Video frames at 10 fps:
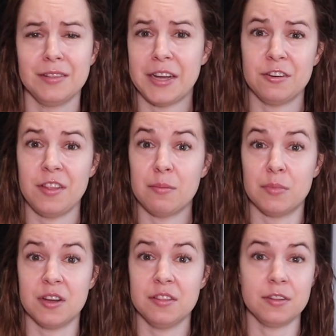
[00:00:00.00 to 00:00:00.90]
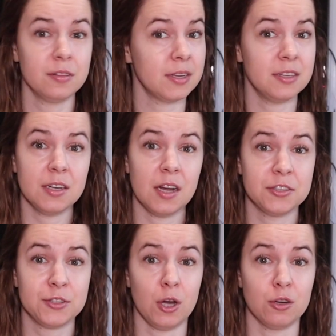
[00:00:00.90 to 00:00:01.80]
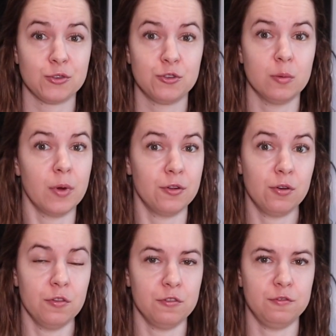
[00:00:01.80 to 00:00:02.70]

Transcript: Later that month, Linda got to talk to her mother on the